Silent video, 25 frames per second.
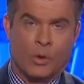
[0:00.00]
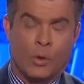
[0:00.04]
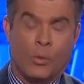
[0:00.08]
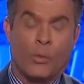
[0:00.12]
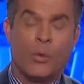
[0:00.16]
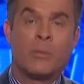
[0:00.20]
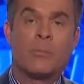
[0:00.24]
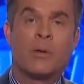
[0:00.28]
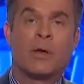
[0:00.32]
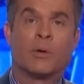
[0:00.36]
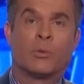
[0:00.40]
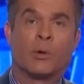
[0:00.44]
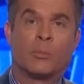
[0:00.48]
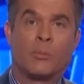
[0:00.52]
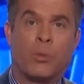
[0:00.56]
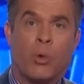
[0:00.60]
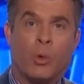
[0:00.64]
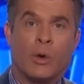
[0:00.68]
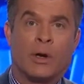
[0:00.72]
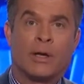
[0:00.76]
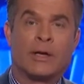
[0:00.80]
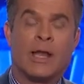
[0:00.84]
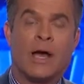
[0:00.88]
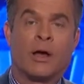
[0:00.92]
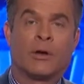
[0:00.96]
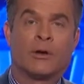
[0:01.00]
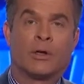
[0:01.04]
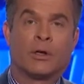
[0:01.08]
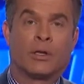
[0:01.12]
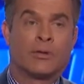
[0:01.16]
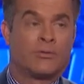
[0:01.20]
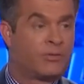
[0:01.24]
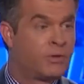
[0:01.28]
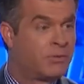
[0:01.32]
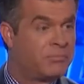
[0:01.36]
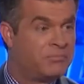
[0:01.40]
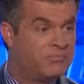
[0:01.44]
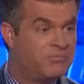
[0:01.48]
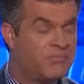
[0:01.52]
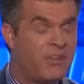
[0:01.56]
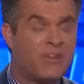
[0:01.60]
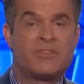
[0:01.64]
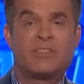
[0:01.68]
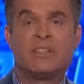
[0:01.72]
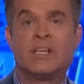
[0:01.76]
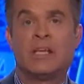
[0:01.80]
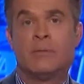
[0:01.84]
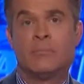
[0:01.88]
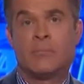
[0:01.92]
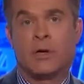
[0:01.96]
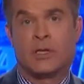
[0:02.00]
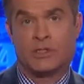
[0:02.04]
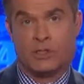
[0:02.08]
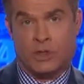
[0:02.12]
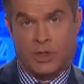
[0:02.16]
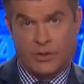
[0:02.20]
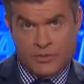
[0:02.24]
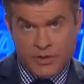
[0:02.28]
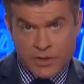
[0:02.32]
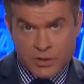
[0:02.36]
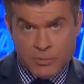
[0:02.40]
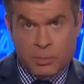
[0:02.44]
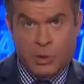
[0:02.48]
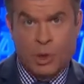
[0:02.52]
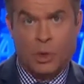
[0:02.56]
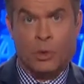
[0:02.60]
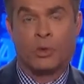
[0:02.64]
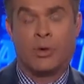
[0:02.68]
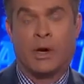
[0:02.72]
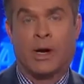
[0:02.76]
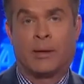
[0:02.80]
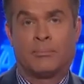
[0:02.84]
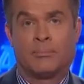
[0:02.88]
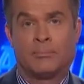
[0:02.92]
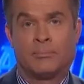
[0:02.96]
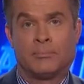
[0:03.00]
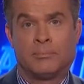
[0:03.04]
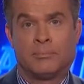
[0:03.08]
We've been reporting now nearly for 15 months on this program